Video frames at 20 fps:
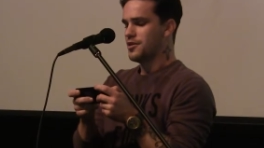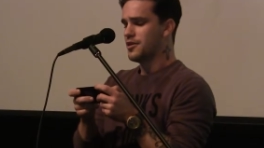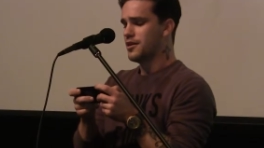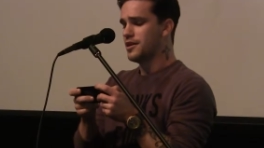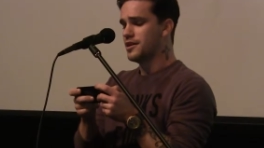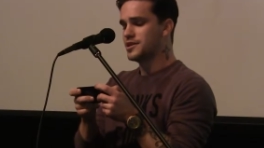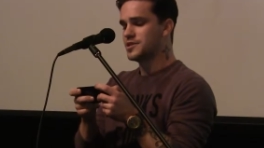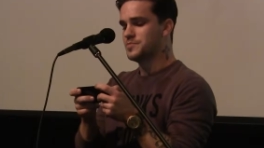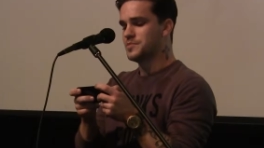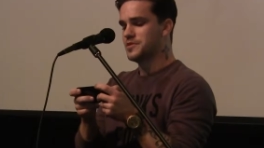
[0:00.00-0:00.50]
the
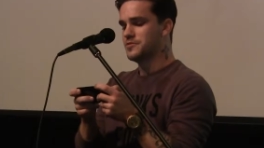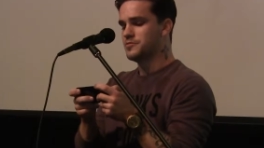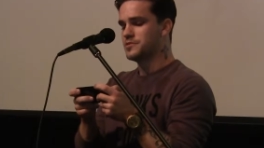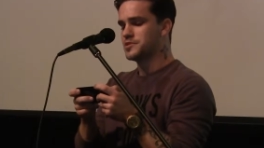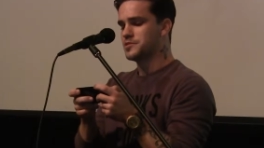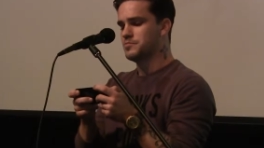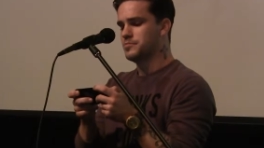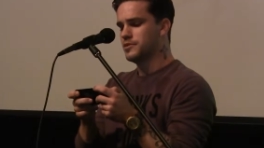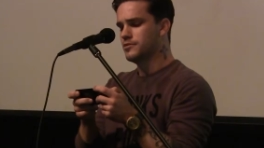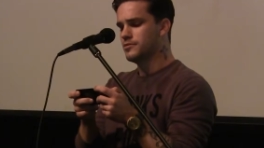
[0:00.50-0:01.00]
husband
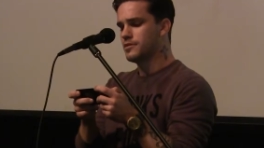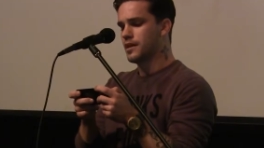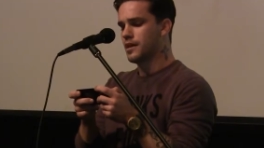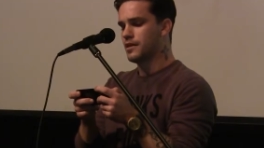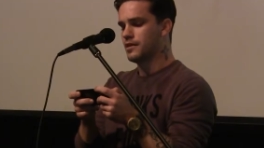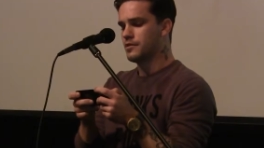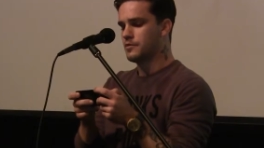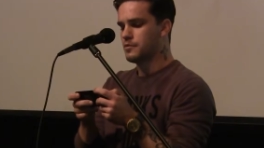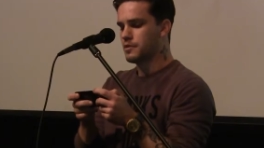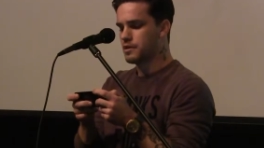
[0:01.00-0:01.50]
was a blue
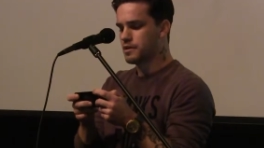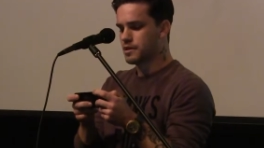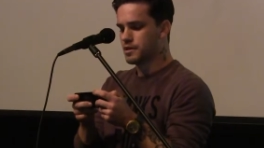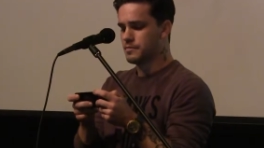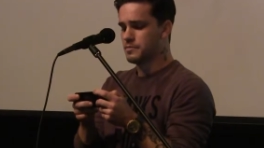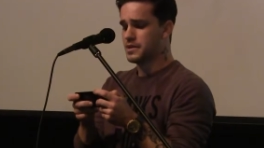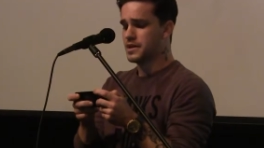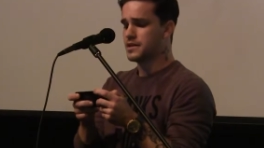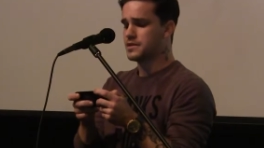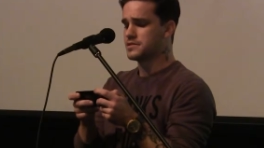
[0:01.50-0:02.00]
collar
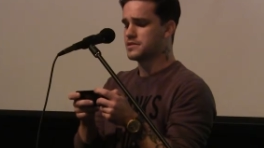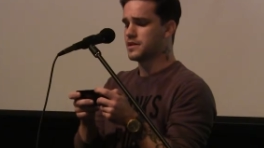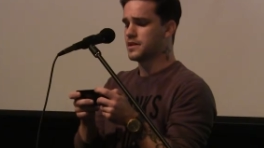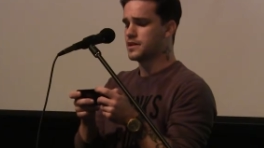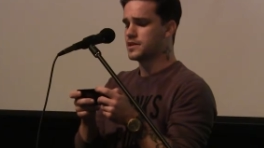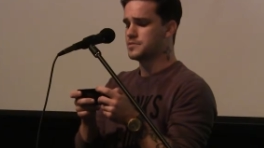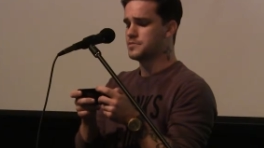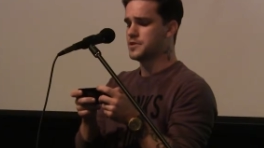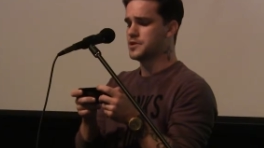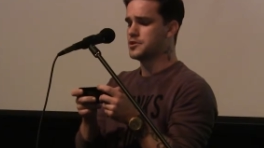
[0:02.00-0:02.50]
worker because the
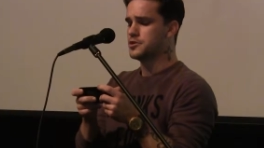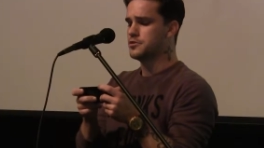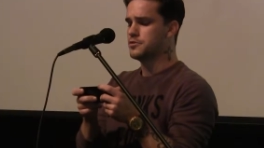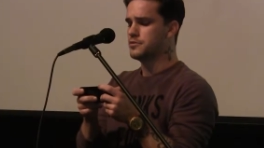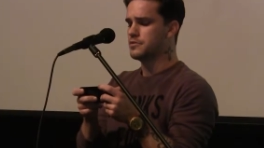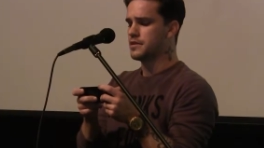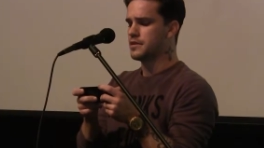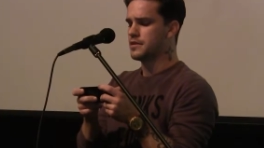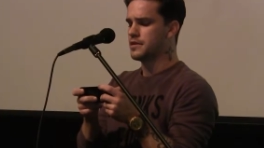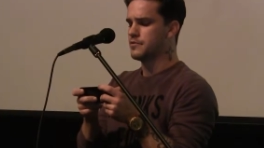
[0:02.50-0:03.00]
husband
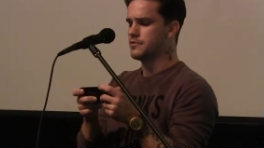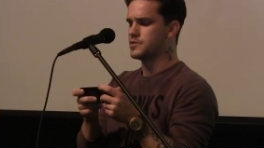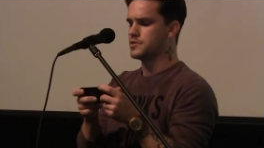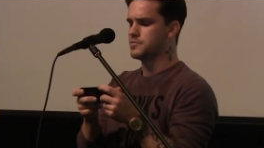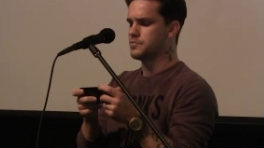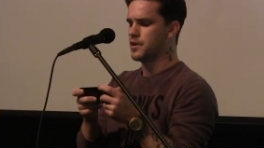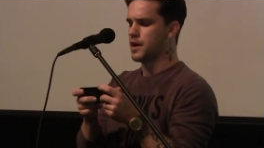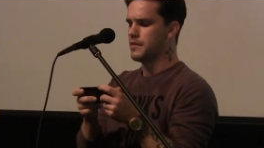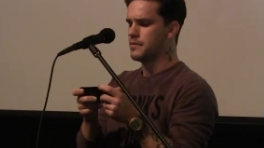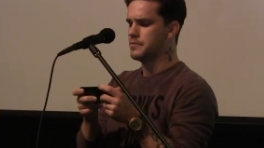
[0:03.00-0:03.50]
knew that there was
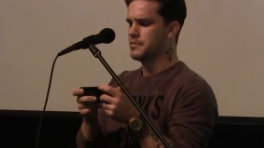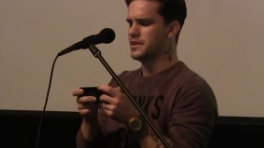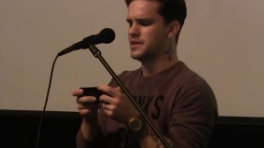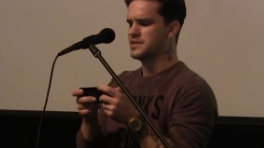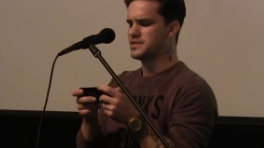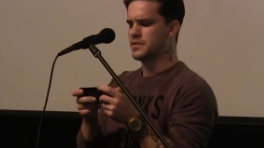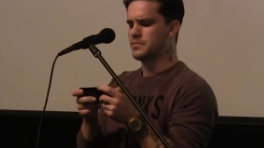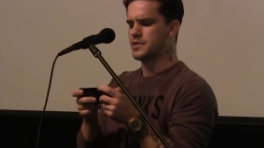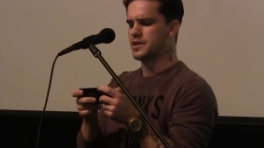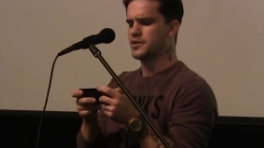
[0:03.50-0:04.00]
probably
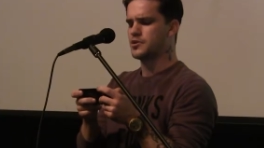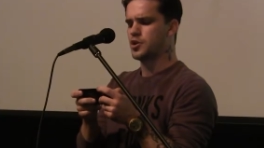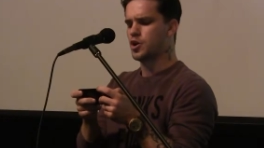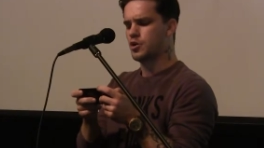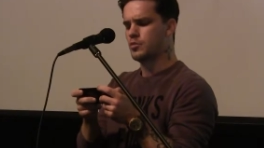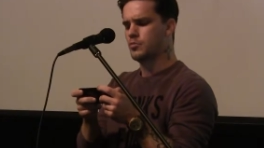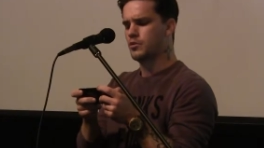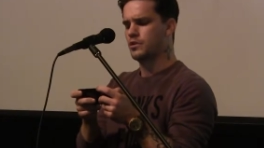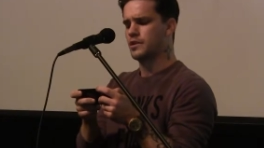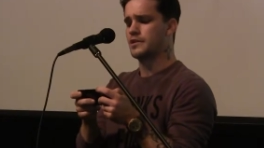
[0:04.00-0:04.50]
something
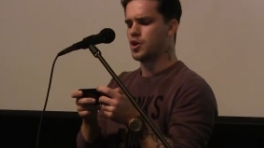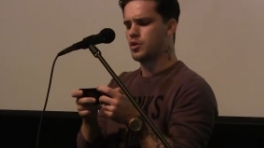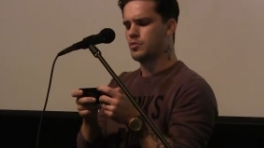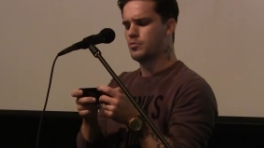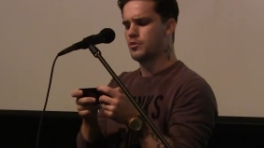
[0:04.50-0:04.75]
noble and